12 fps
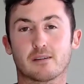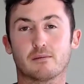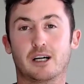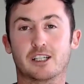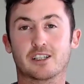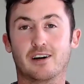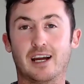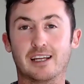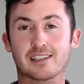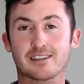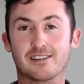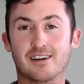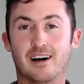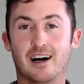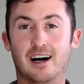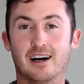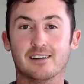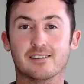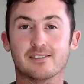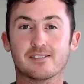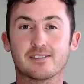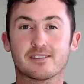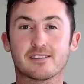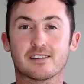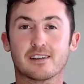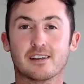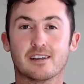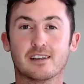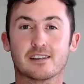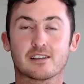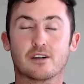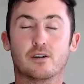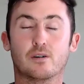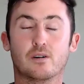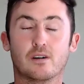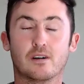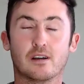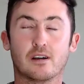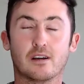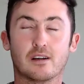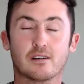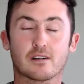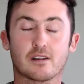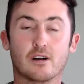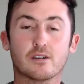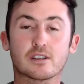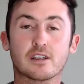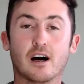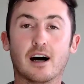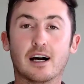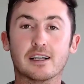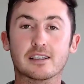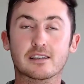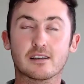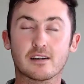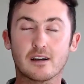place your hands on your heart. So closed eyes,